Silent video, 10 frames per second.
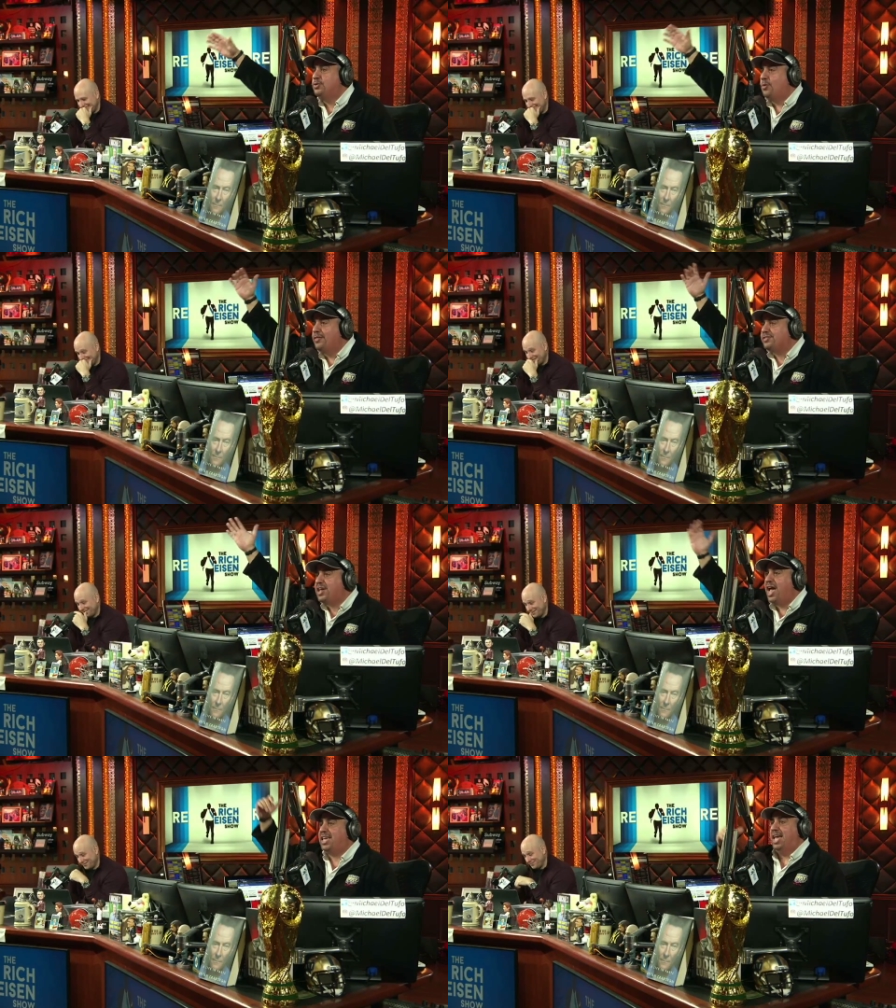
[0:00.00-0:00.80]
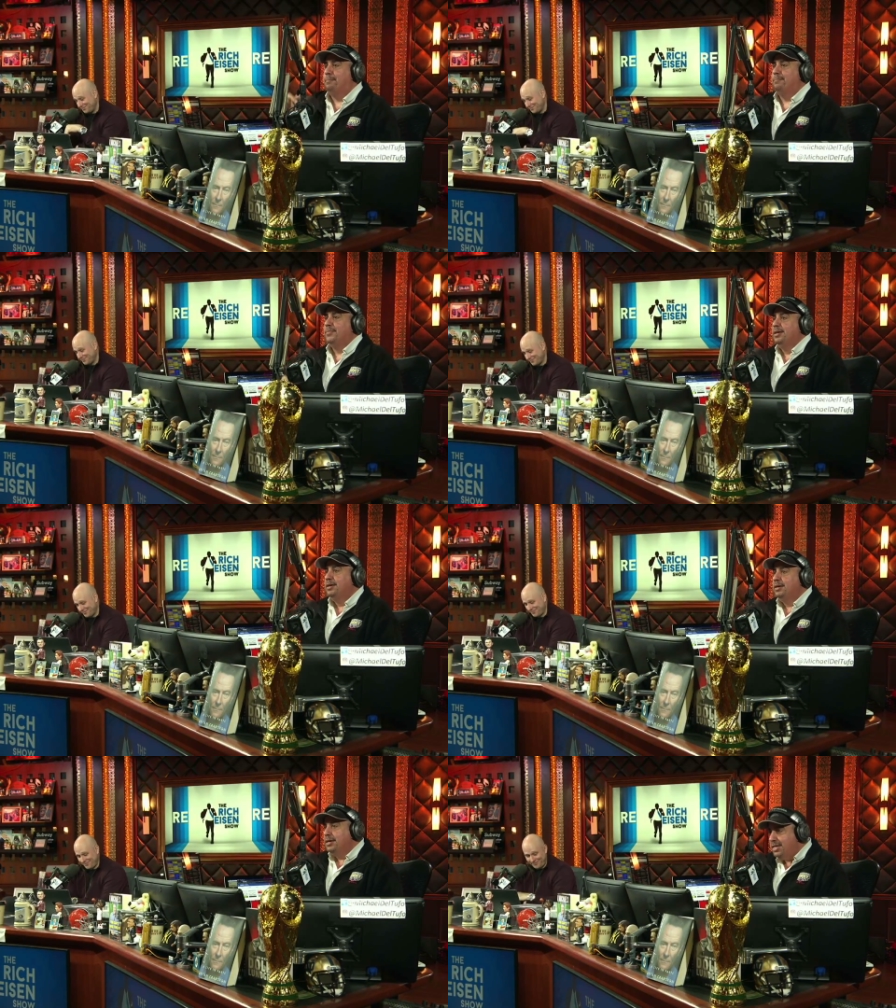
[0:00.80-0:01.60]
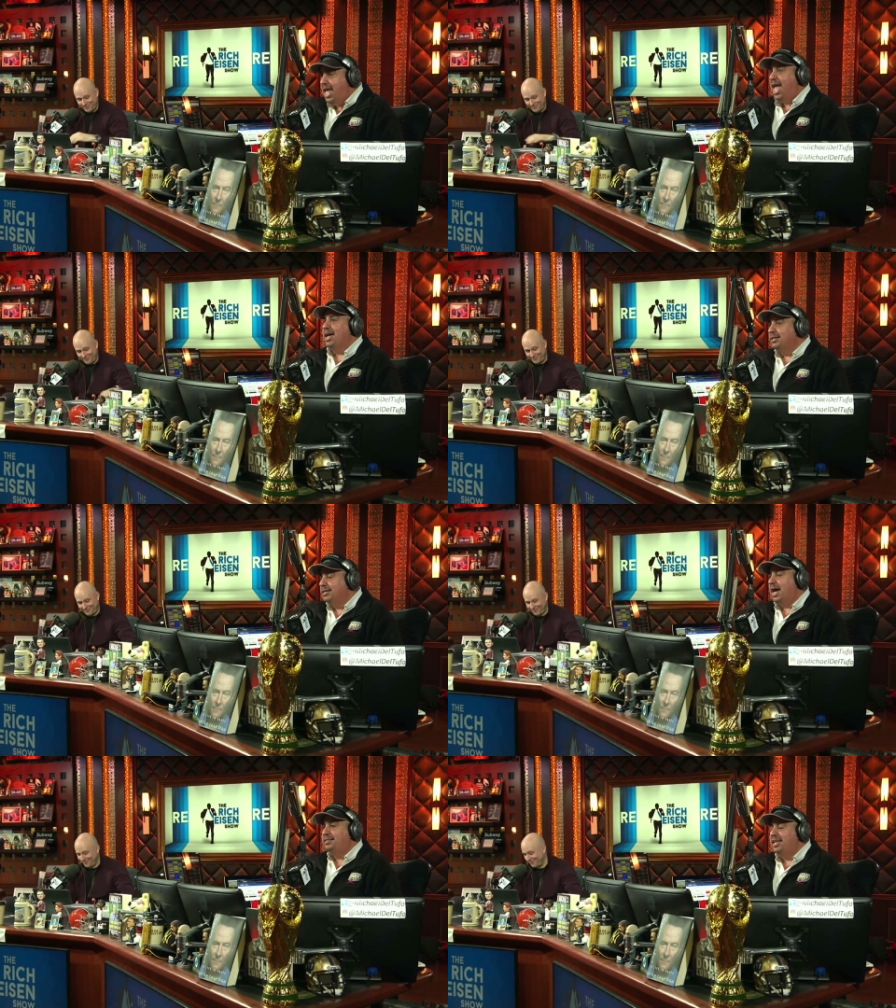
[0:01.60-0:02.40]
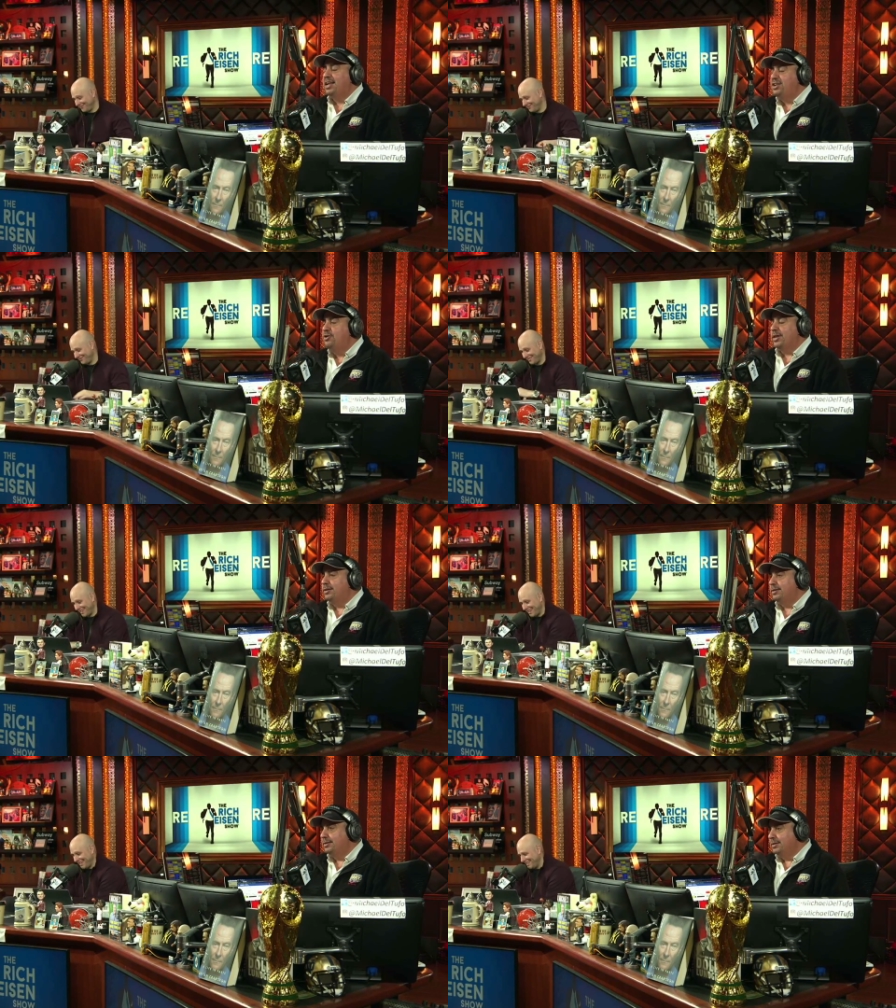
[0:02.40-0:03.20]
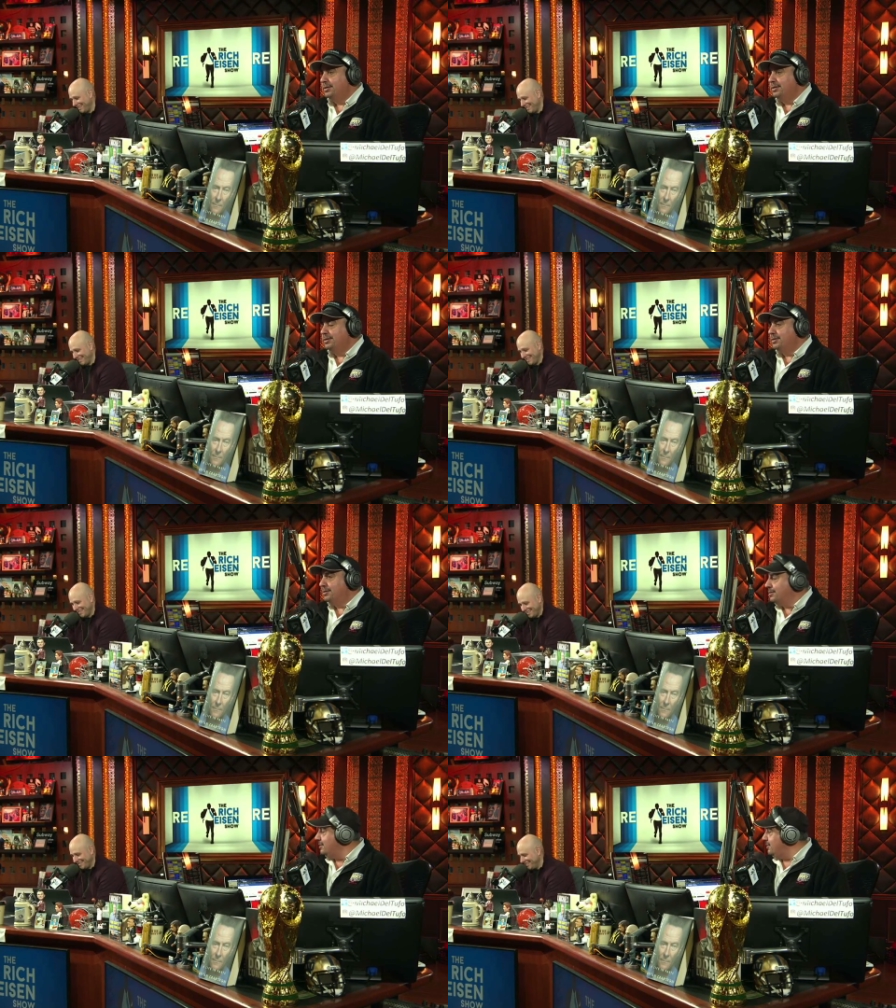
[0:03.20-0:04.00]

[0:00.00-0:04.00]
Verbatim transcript: You Do you believe Sky he cam. saw me on the truck? Yeah, I did. I knew it. Chris Brockman, yes or no?